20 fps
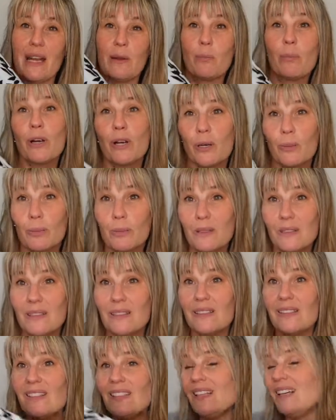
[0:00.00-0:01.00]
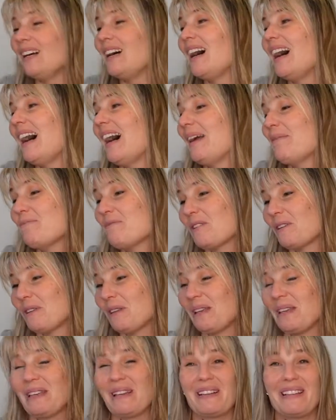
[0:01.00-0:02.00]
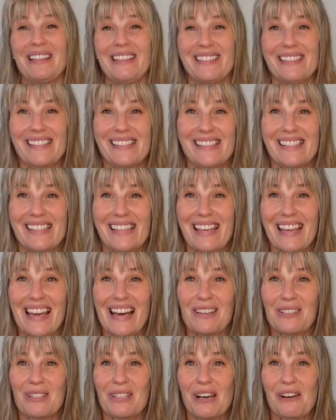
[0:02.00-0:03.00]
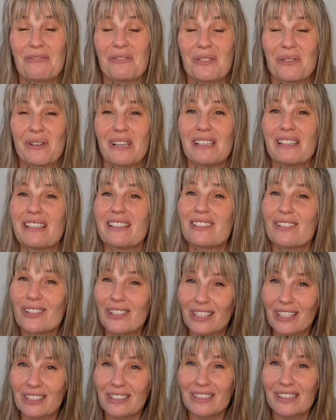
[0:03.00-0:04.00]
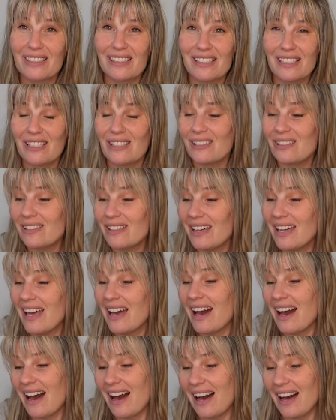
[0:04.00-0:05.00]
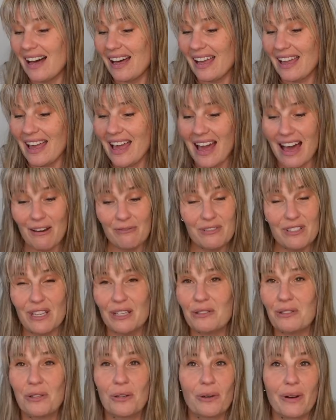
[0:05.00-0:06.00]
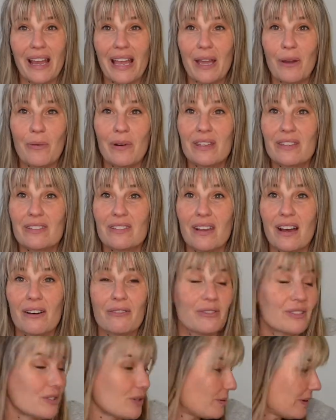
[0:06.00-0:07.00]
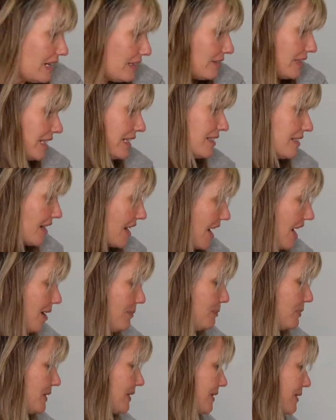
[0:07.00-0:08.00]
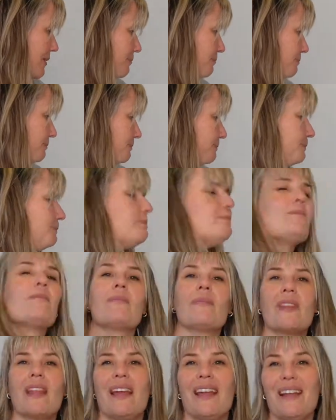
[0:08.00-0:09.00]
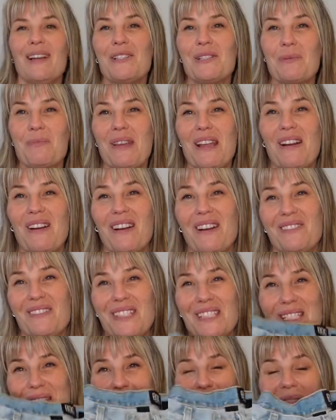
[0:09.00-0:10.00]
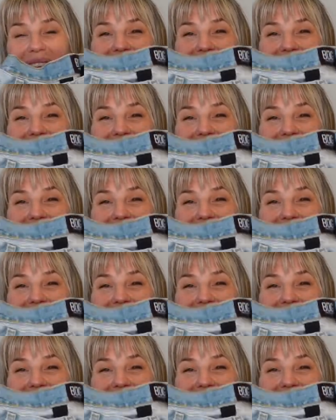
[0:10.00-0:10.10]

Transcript: and purple. I'm really curious to see how soft surrounding skirts do. I have done great with soft surrounding tops. Here's a pair of just